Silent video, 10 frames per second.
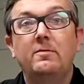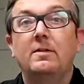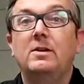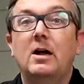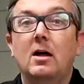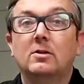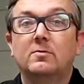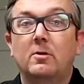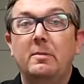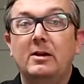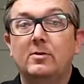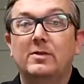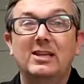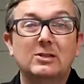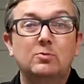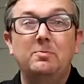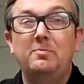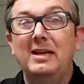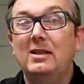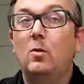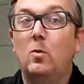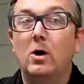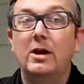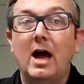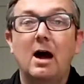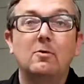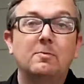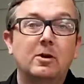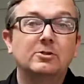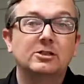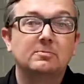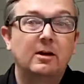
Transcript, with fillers: $50 for a meter, this would be the one I would purchase.